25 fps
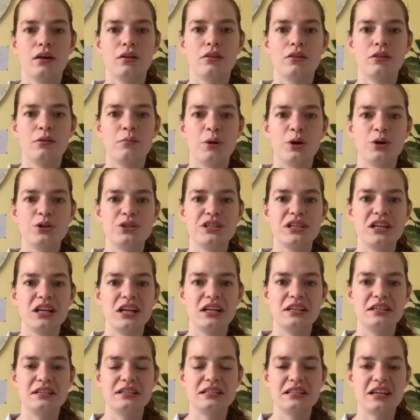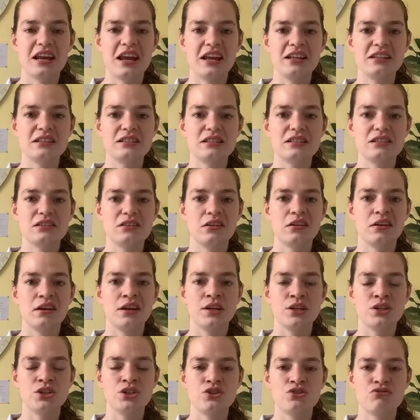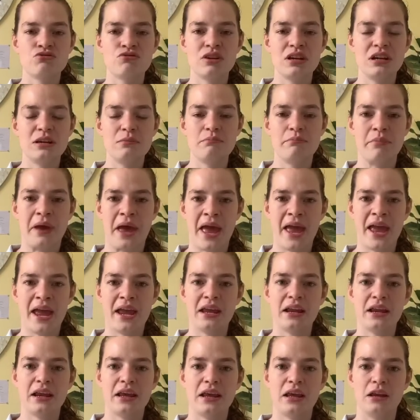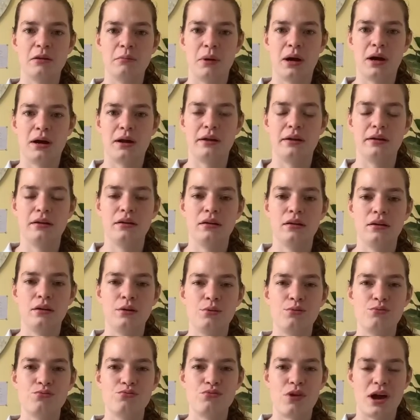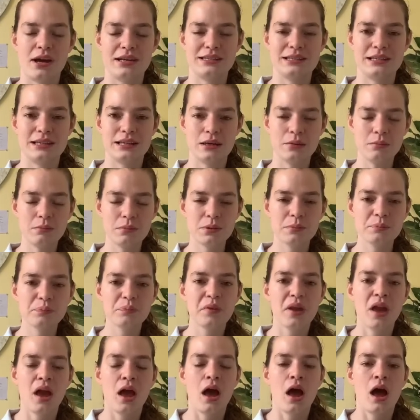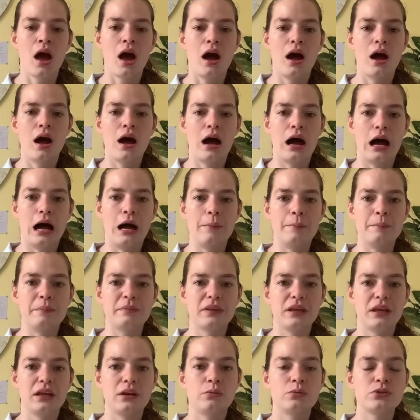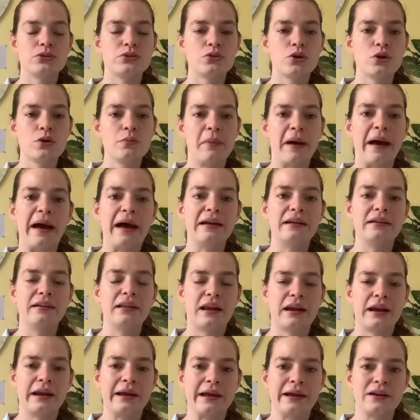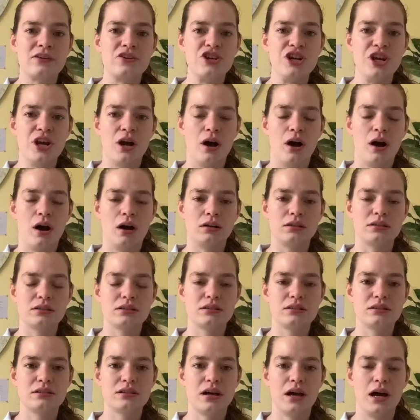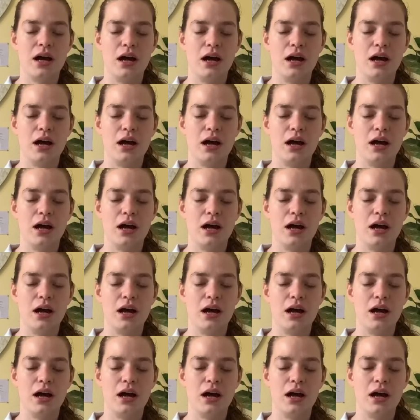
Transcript: the most intense, extreme pain in my right hip. It was so bad that I actually asked